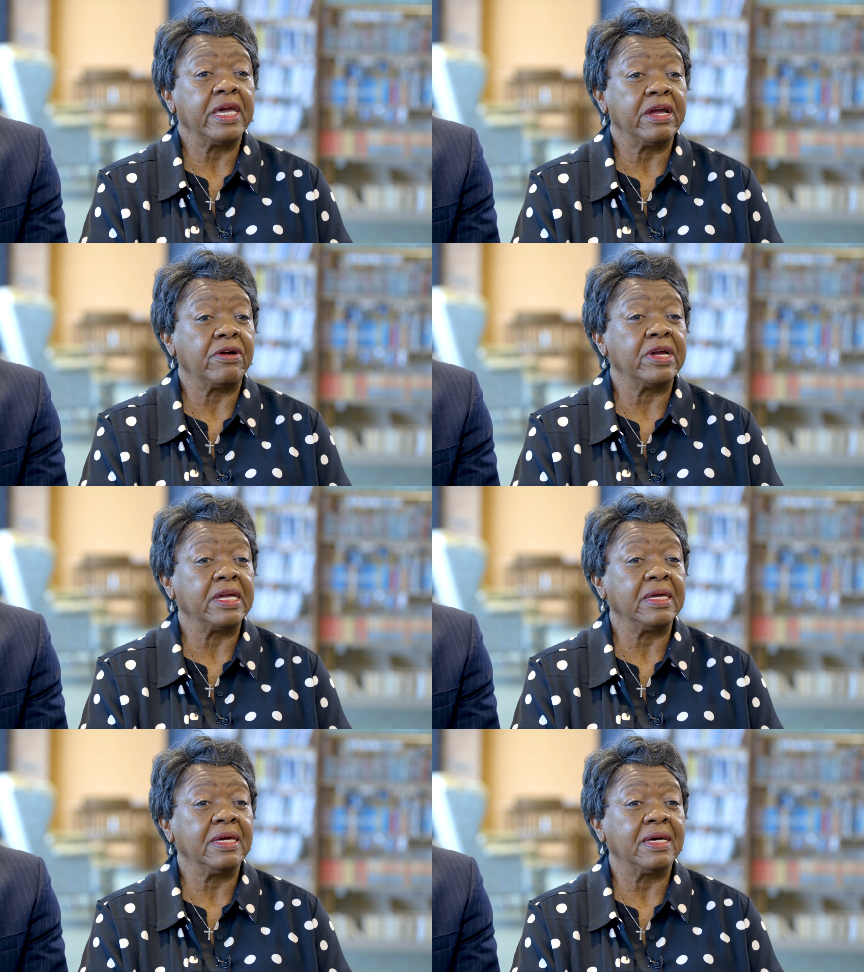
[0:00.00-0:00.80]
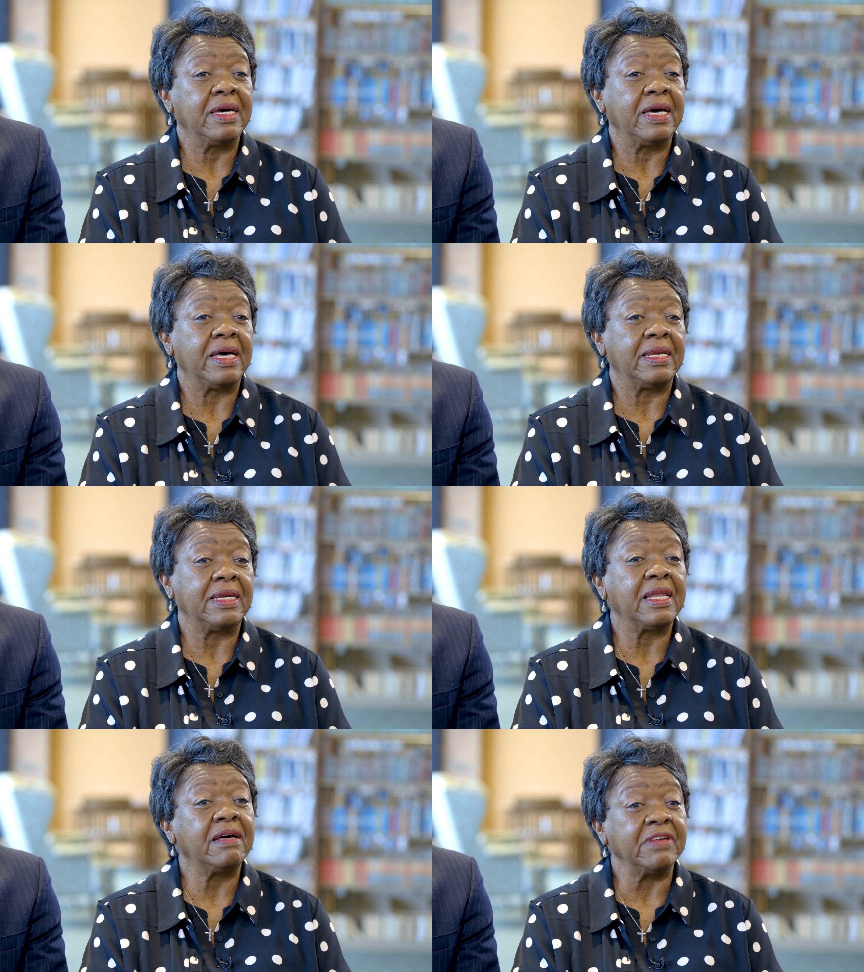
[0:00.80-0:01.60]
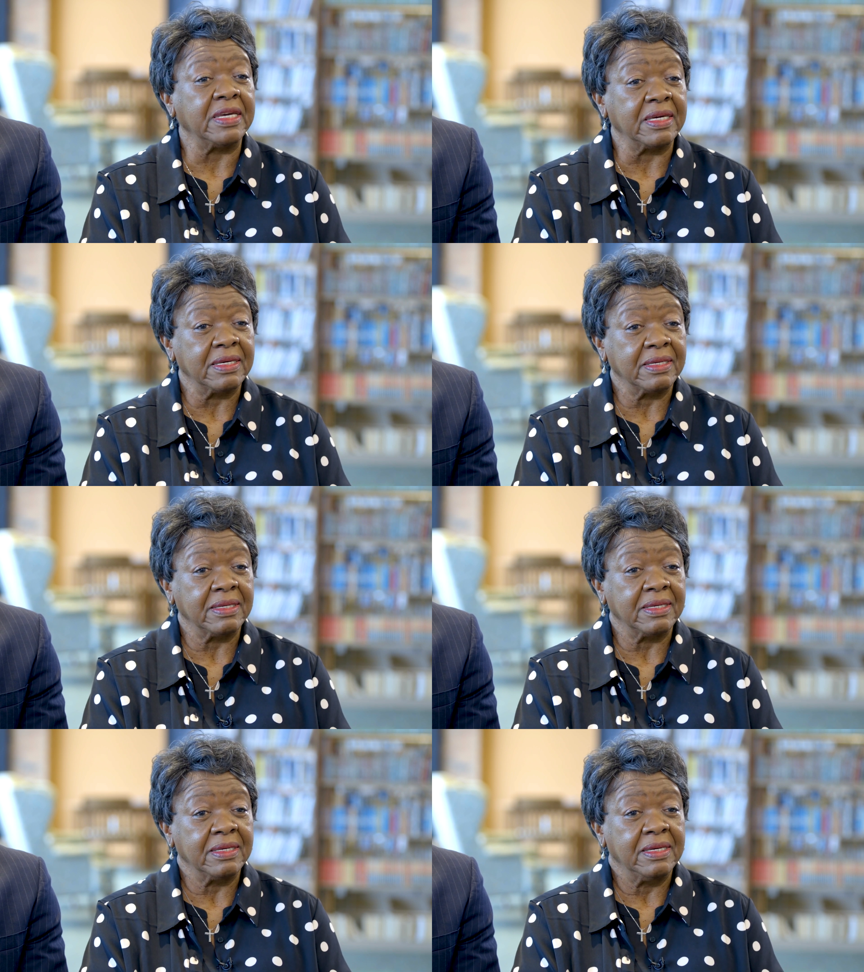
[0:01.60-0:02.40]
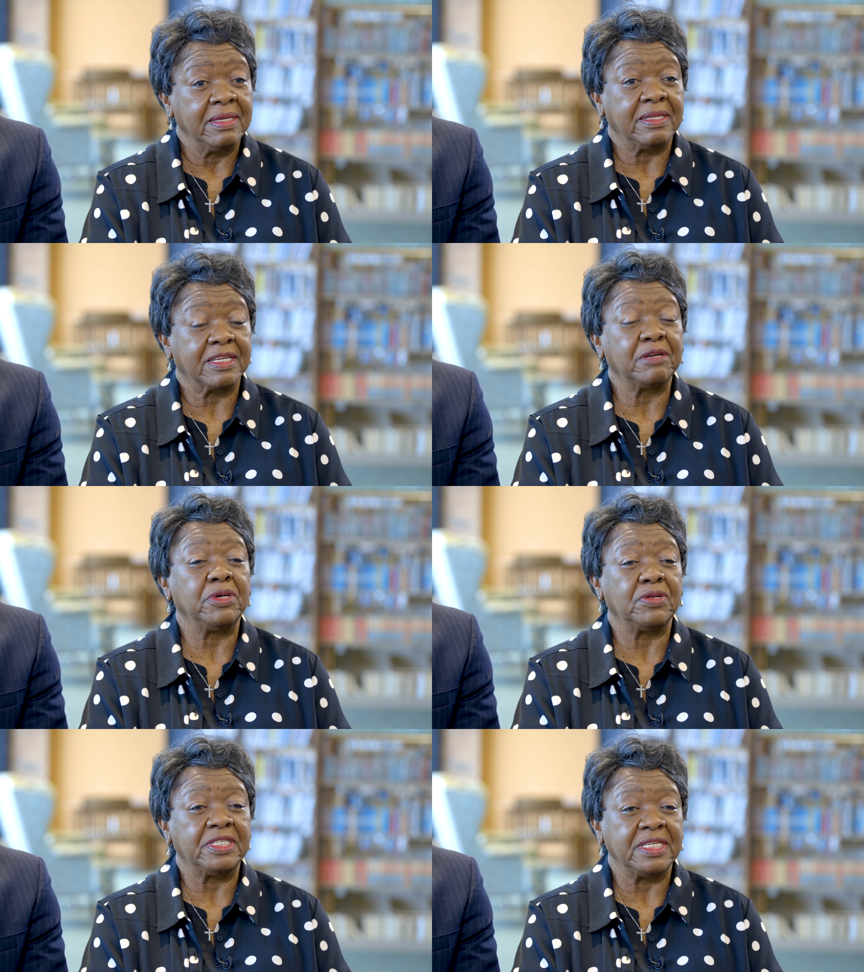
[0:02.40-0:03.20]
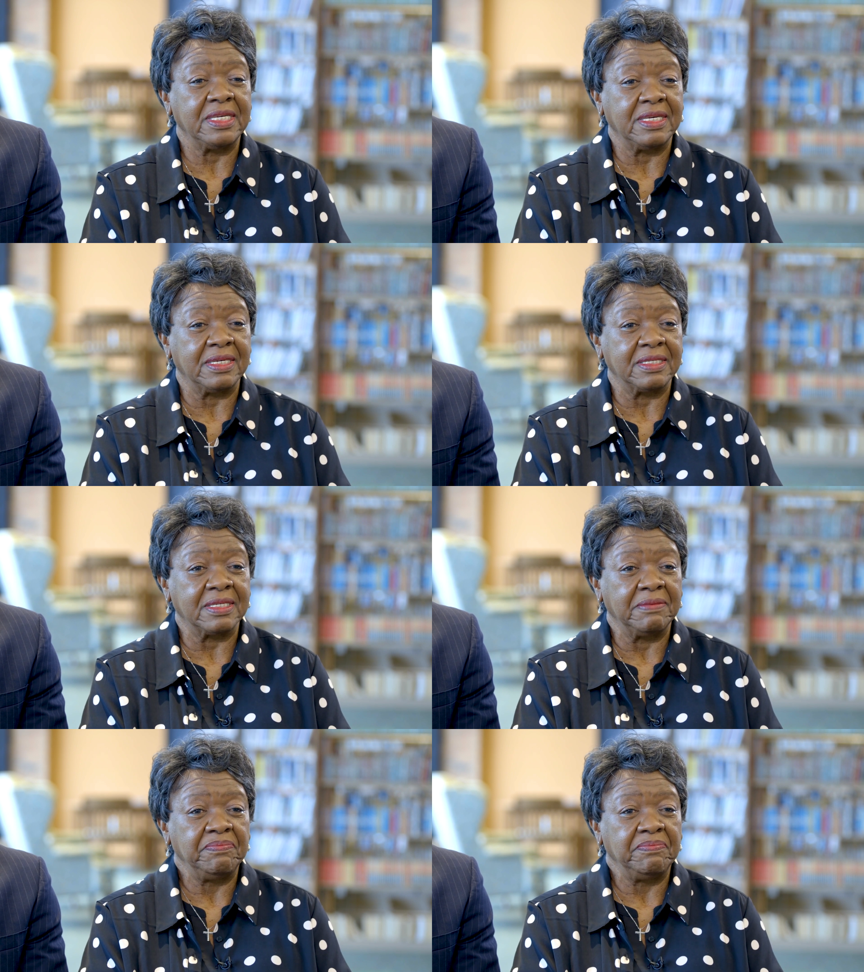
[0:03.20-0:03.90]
caring, and loving the community is.